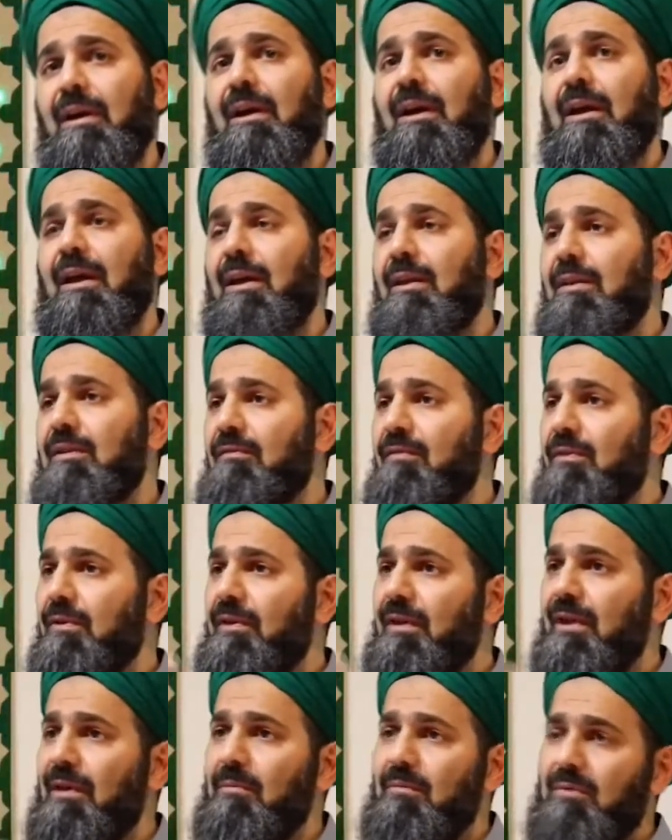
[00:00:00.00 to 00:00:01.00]
And for
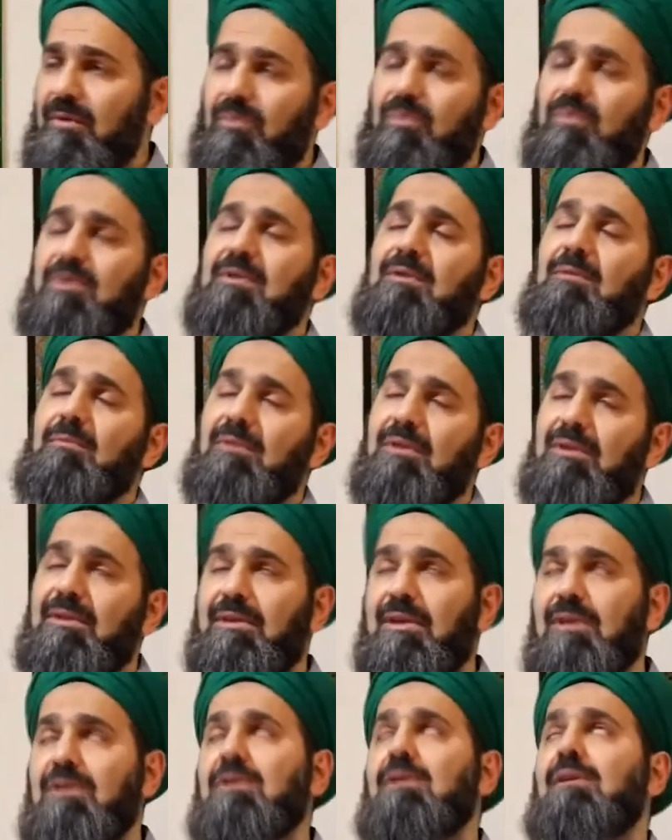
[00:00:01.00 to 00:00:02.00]
them, it was the
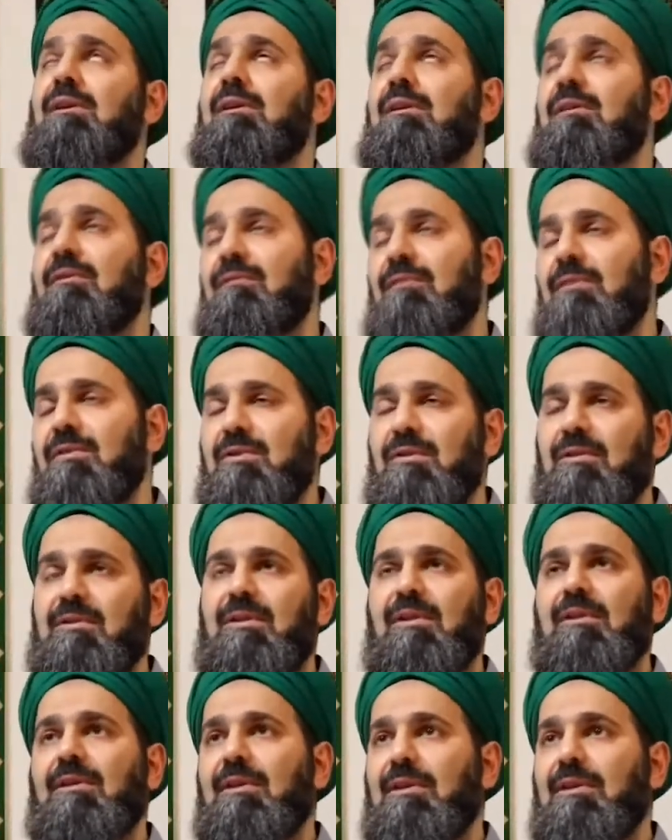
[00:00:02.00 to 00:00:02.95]
meditation and the visions and the